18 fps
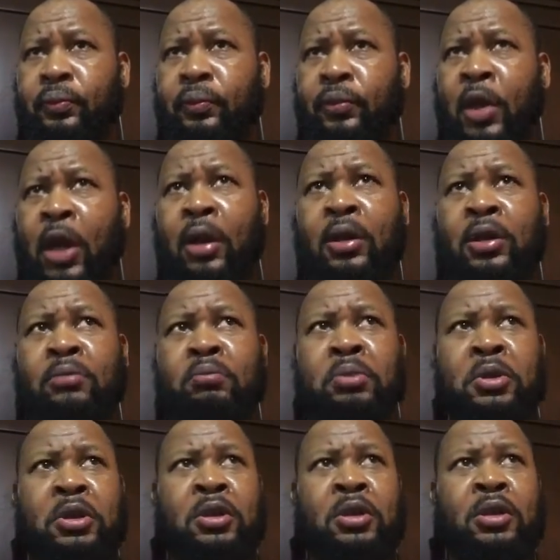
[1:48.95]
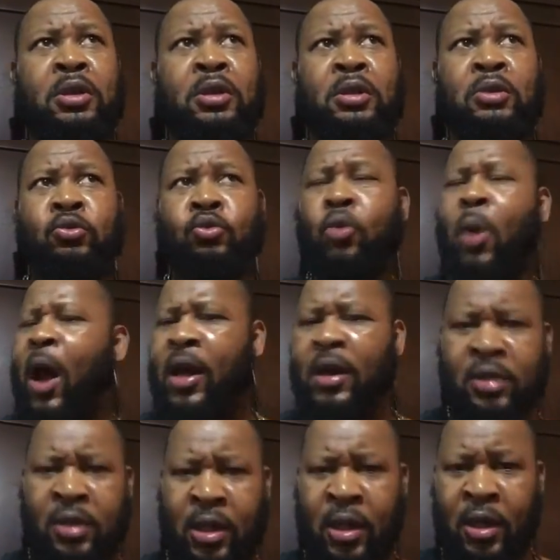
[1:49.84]
they could be
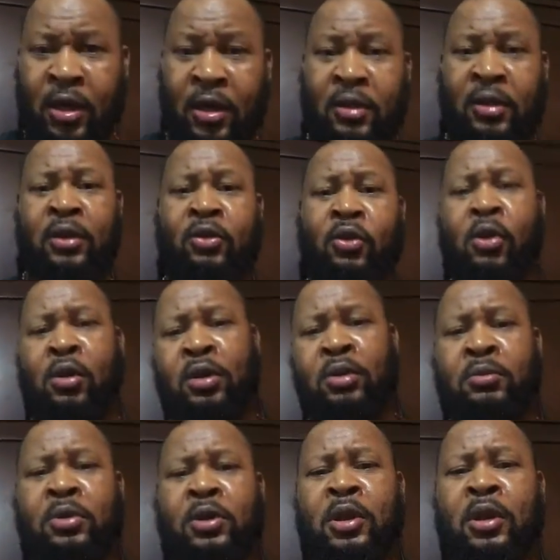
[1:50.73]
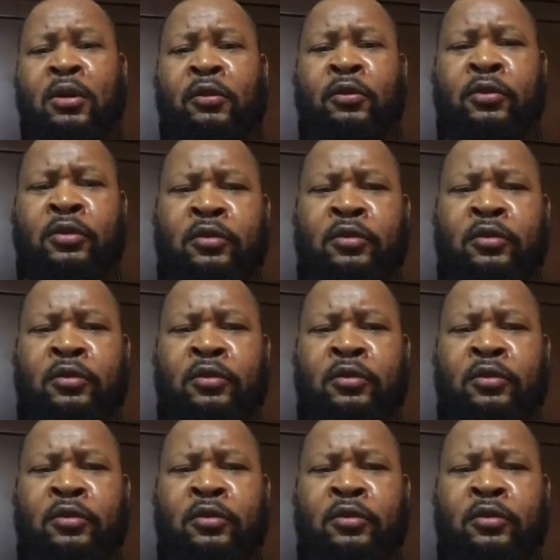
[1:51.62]
white as hell and call themselves